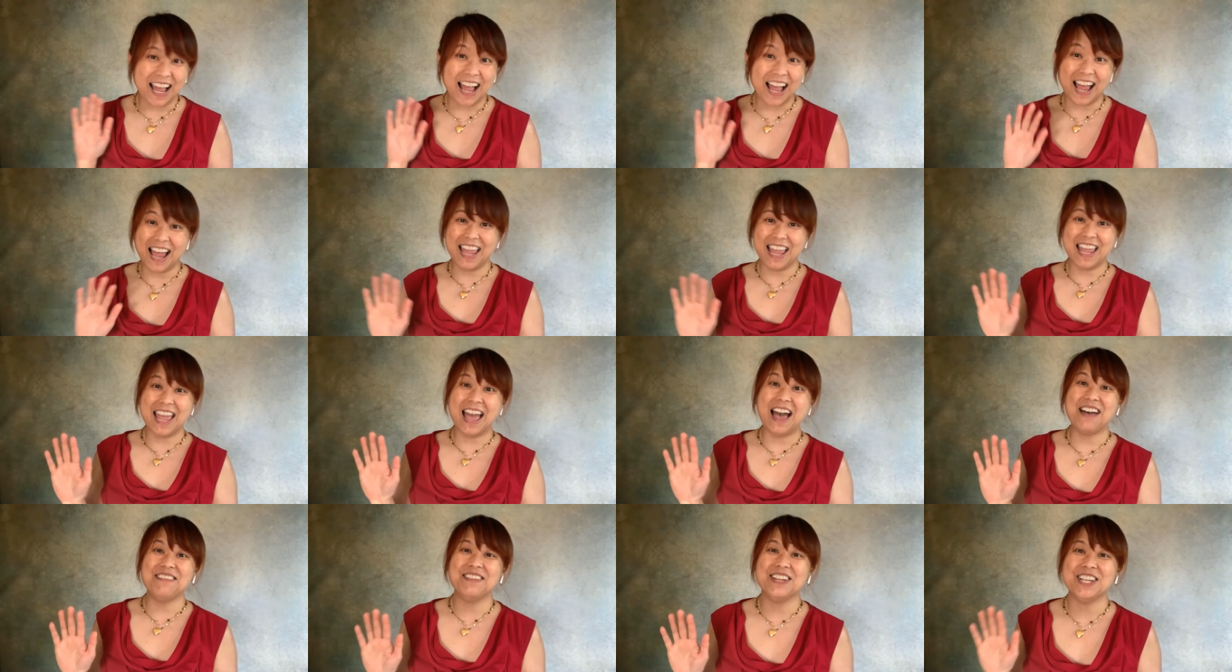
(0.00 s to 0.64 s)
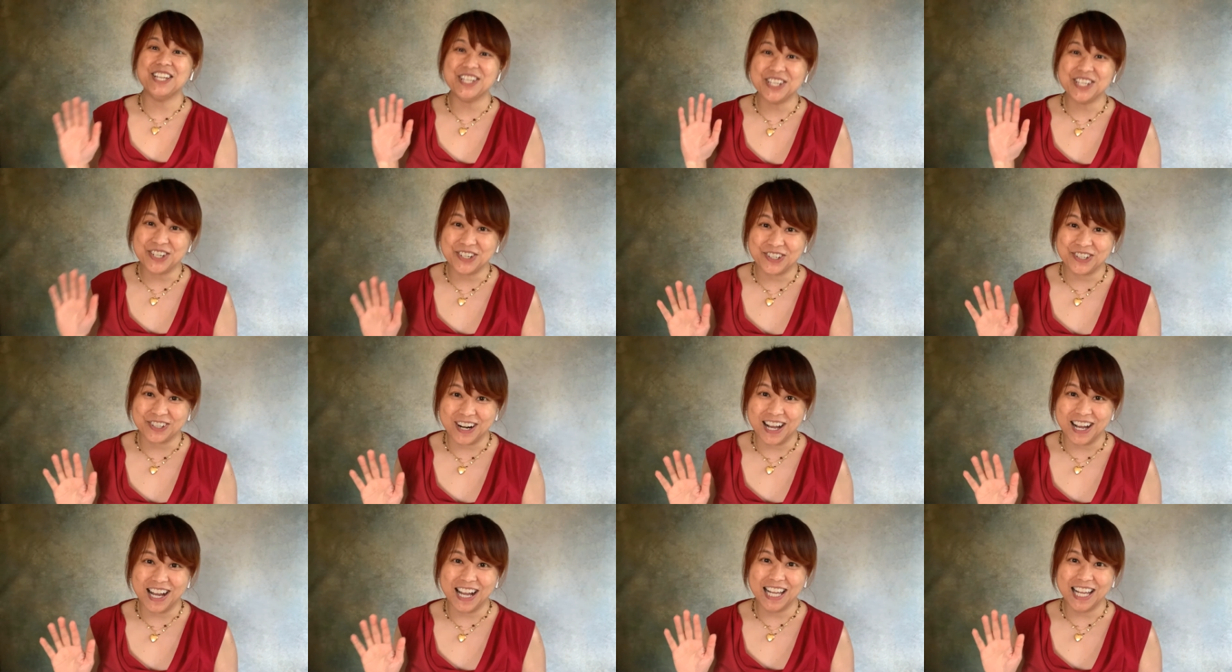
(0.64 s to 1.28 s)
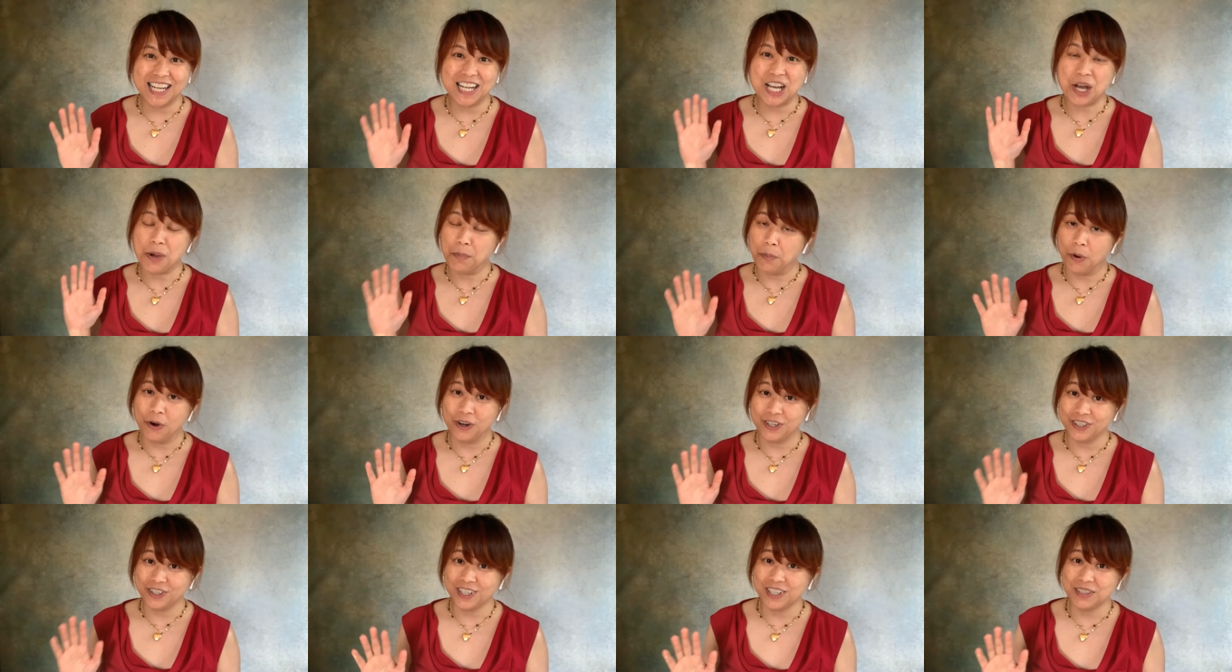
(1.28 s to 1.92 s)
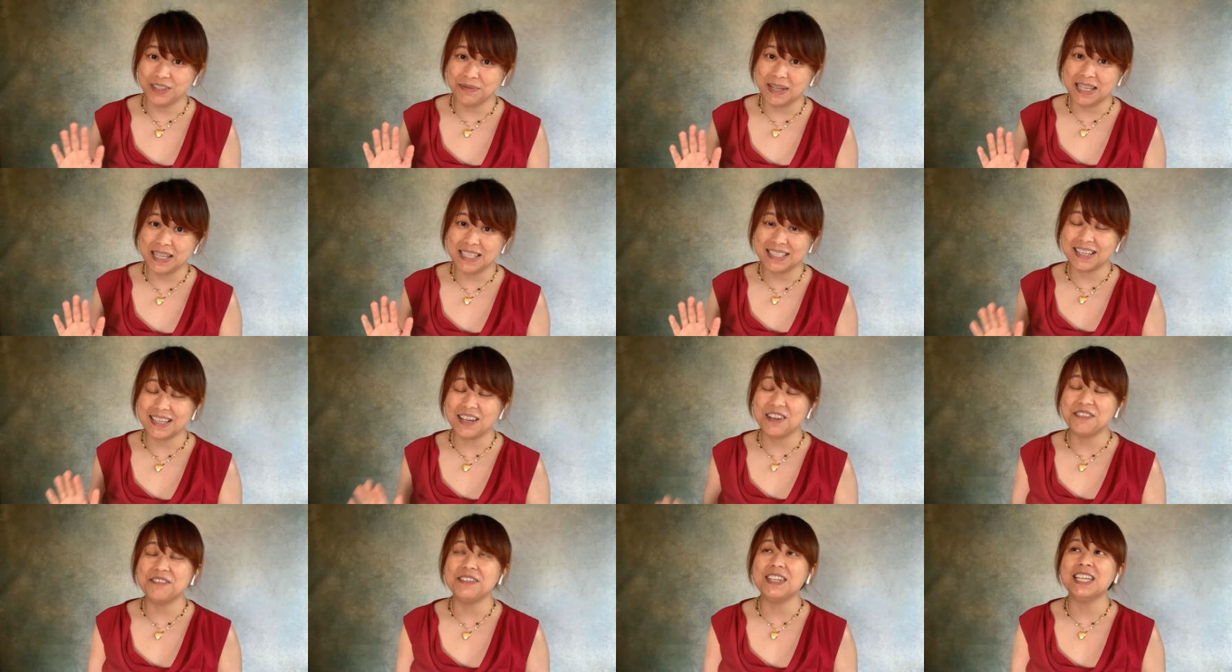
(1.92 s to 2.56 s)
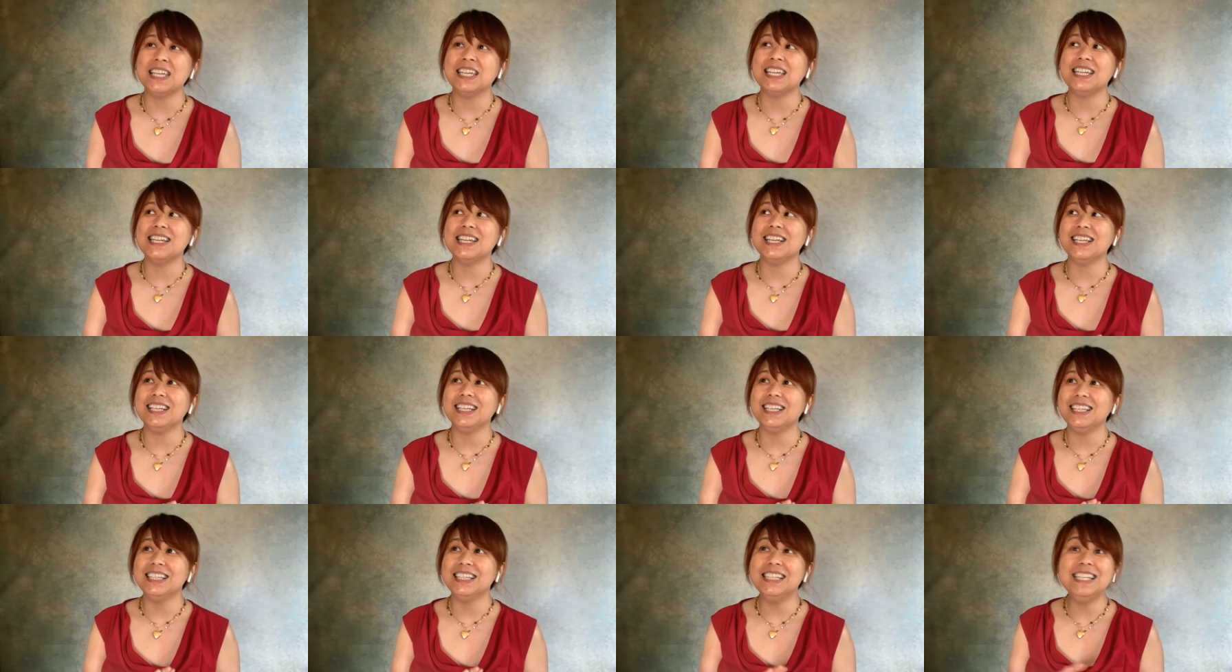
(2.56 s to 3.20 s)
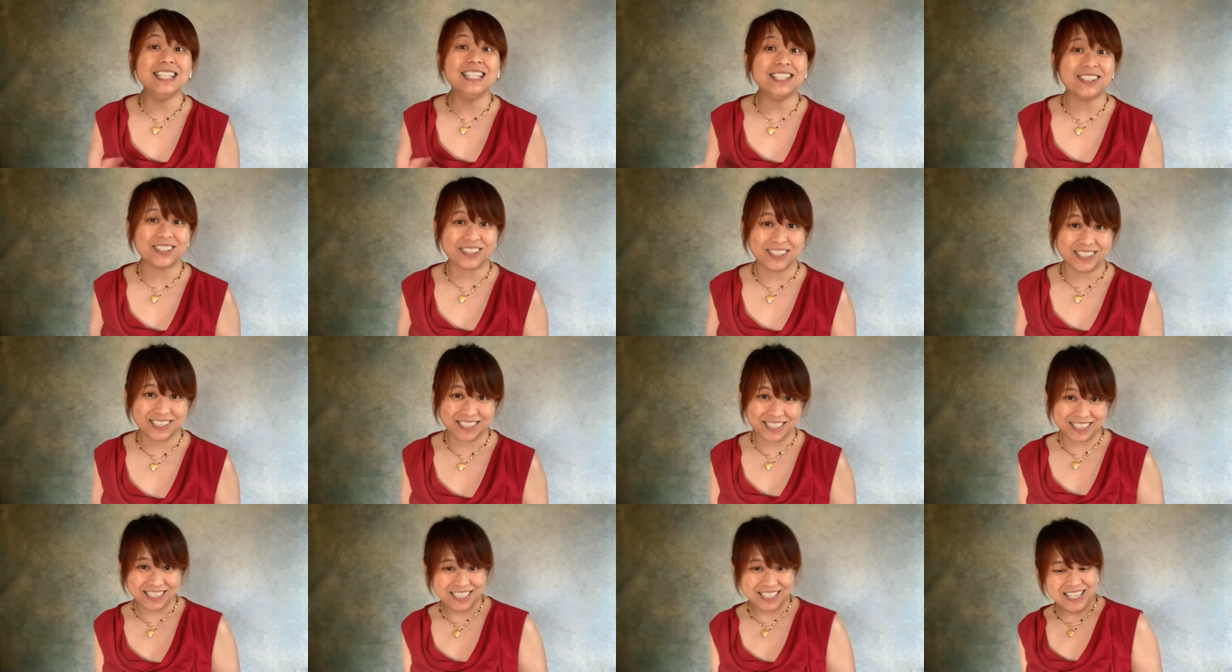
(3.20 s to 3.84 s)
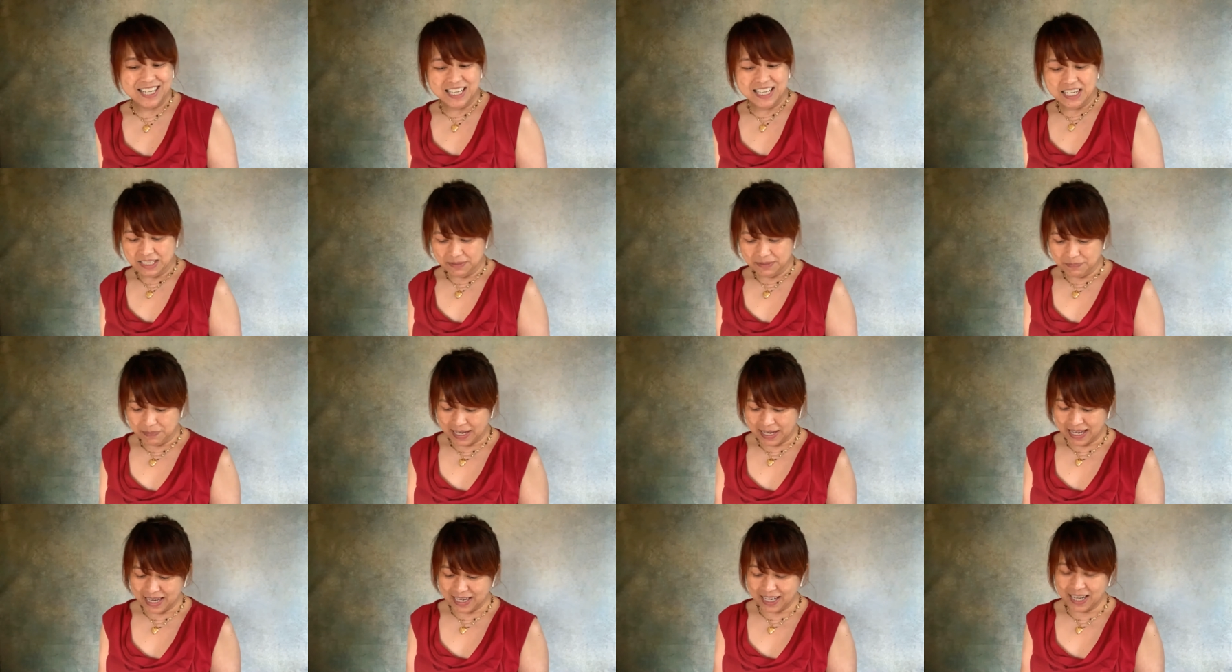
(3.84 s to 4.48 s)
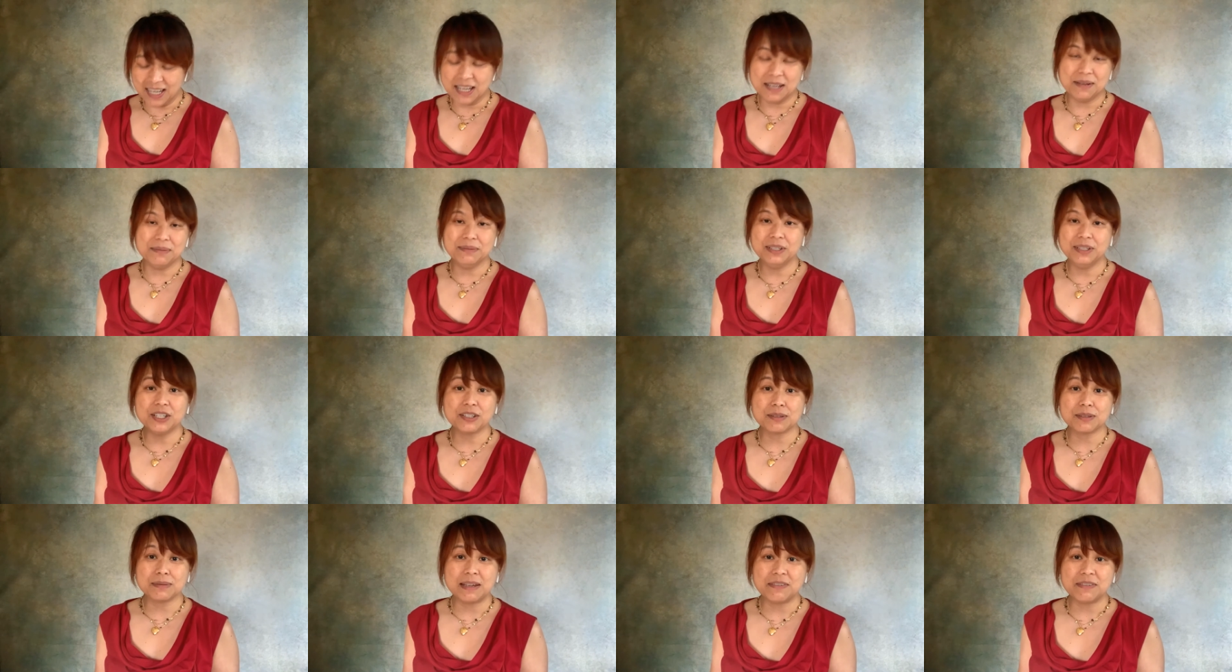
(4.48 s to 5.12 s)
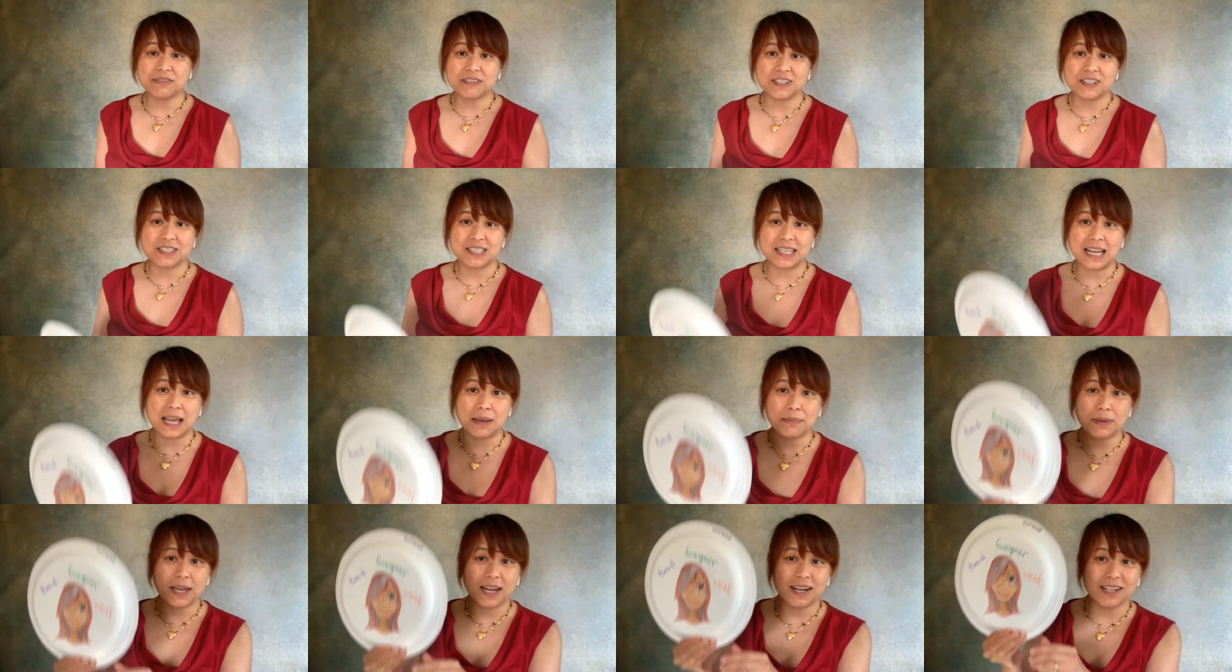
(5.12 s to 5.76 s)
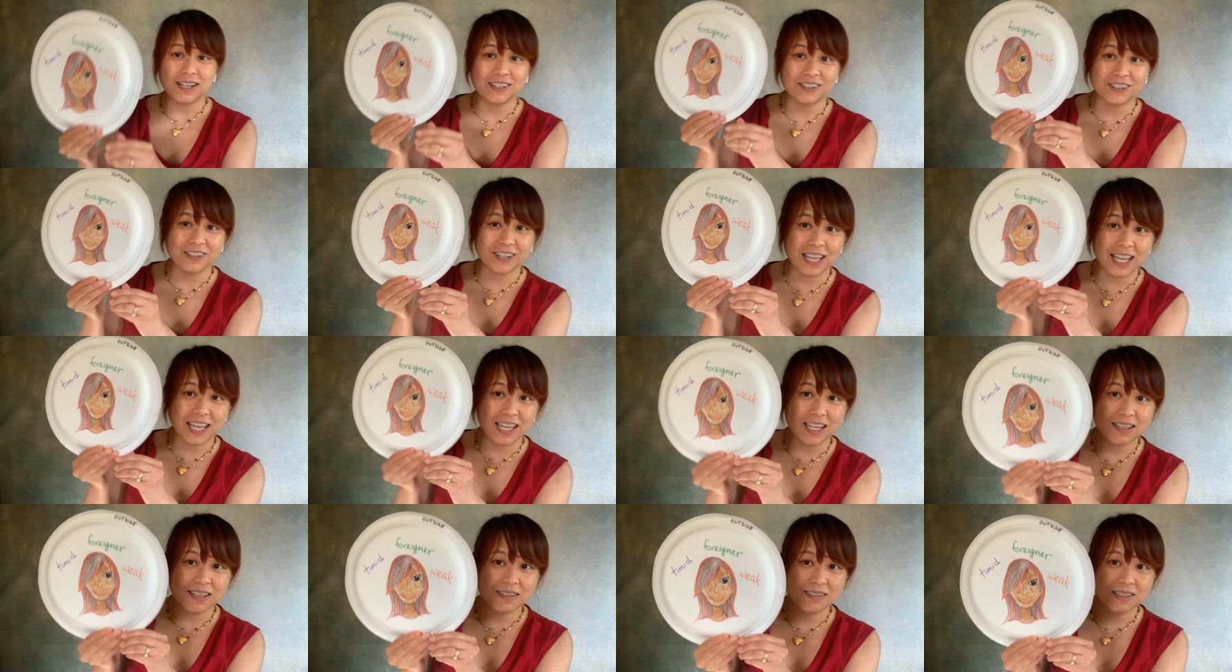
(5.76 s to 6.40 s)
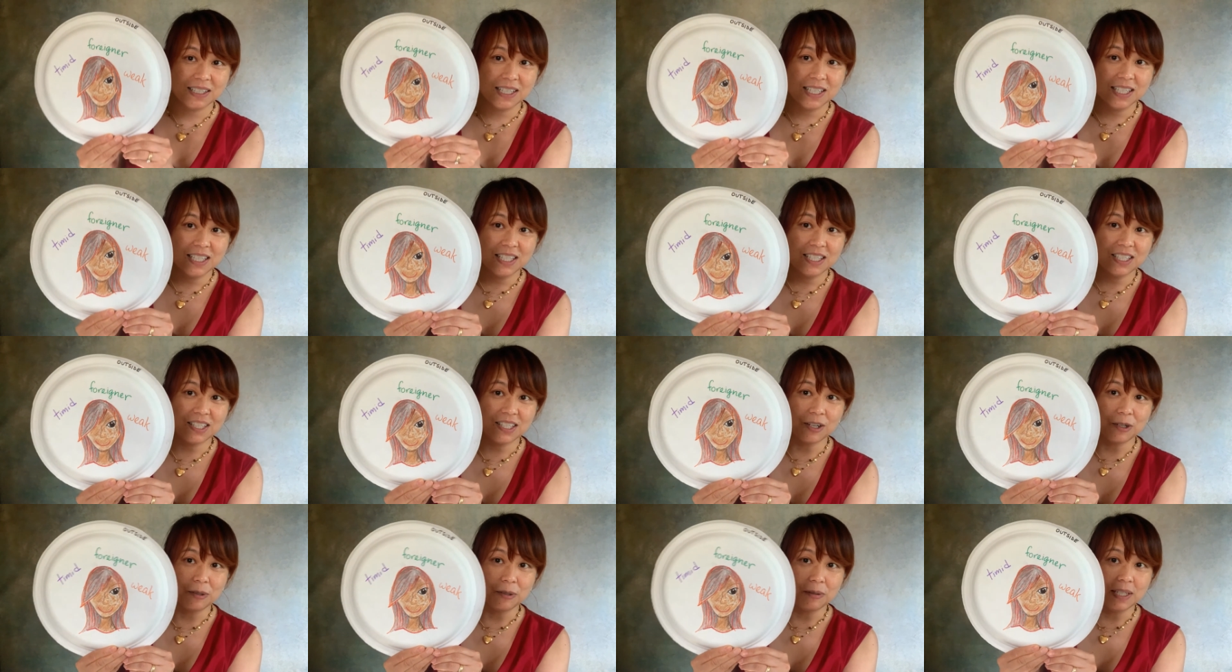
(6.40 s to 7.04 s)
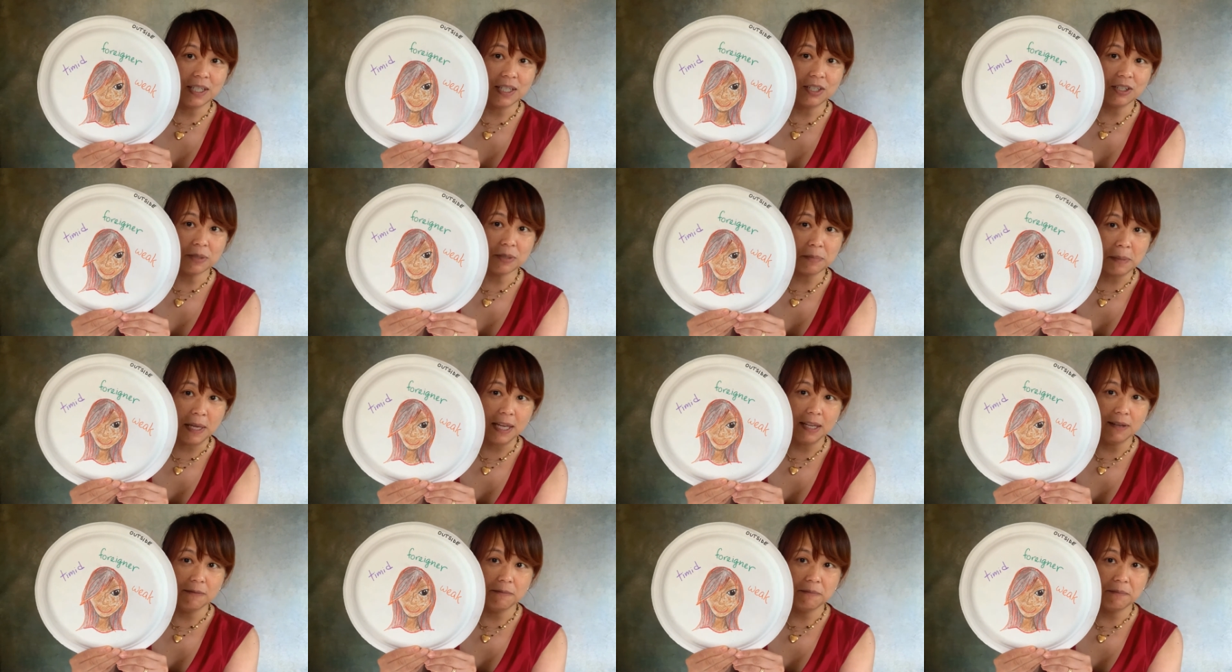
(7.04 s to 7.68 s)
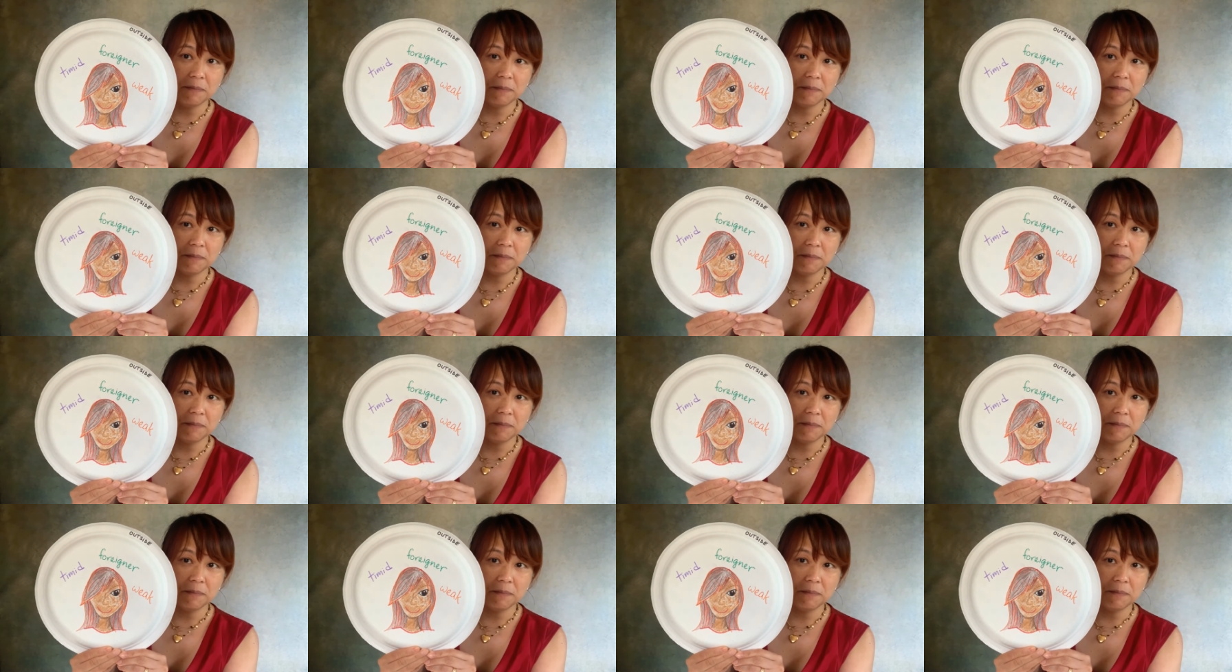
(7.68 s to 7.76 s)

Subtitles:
I haven't drawn a portrait of myself in years, but here's my first stab at it, okay? So here's me.